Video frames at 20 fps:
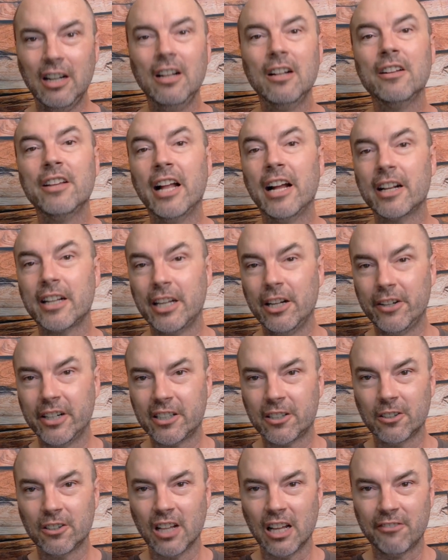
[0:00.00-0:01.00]
that
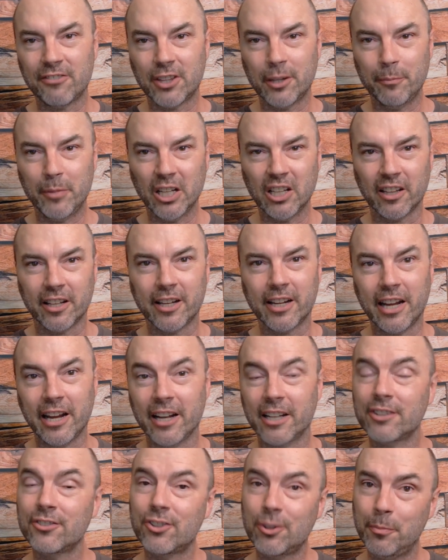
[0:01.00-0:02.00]
character left the building,
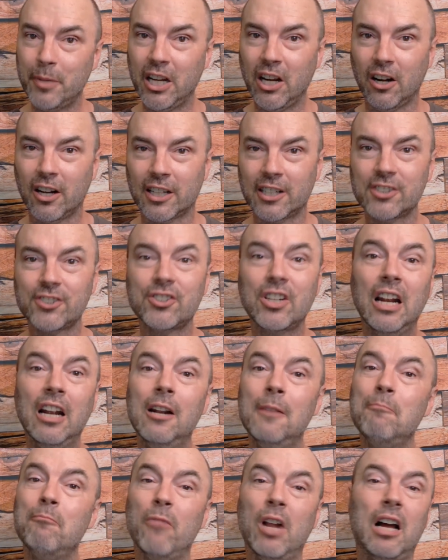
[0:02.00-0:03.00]
and to be honest,
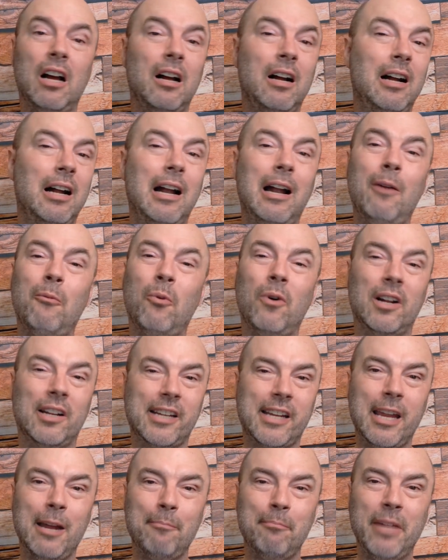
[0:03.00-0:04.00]
I want to
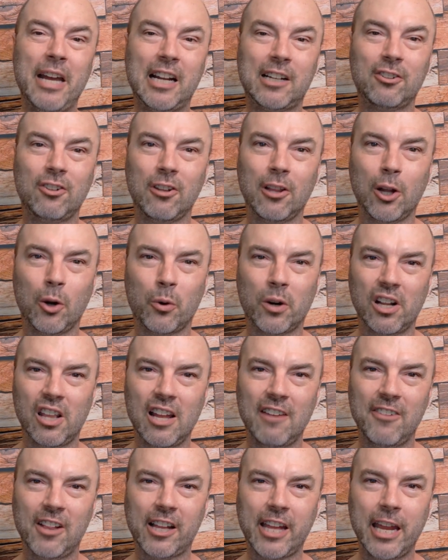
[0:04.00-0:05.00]
get back to lower
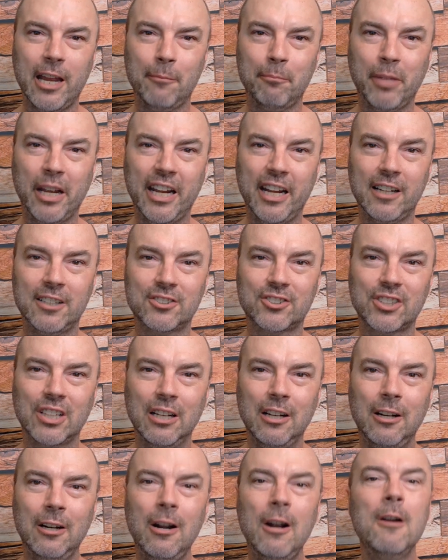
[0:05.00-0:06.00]
level campaigns.
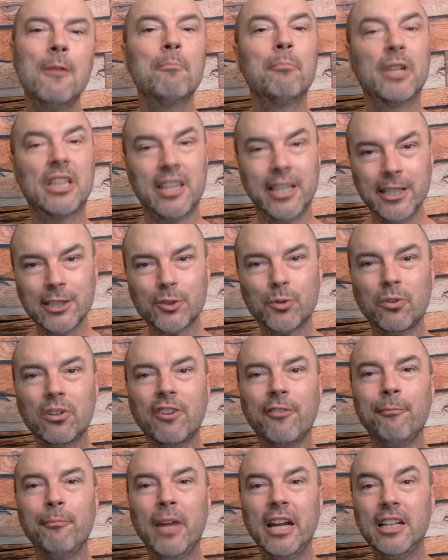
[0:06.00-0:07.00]
But this would have
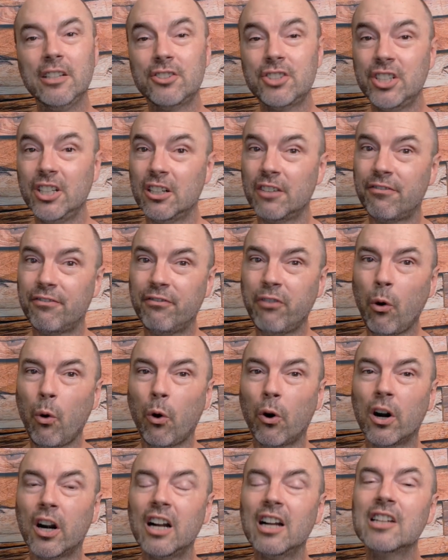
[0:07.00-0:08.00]
made Tier
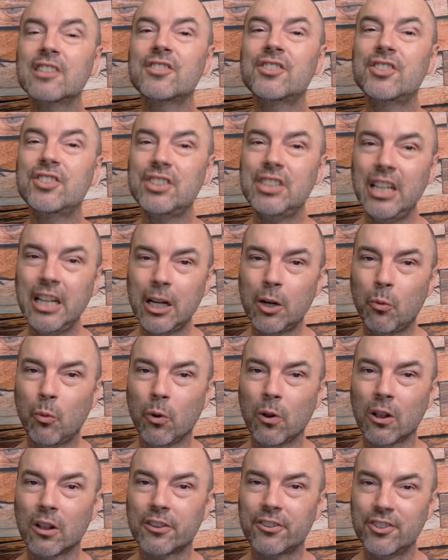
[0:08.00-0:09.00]
4 a
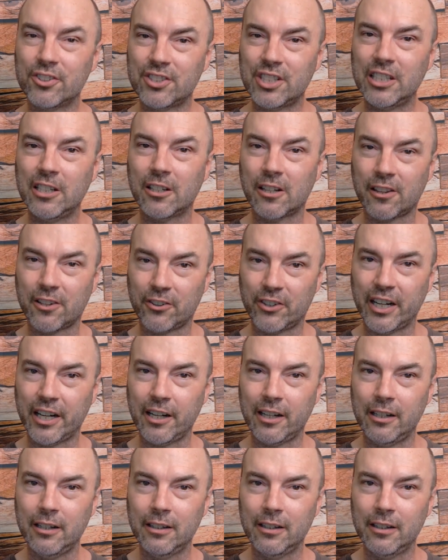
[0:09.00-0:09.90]
sequel to Tier 3.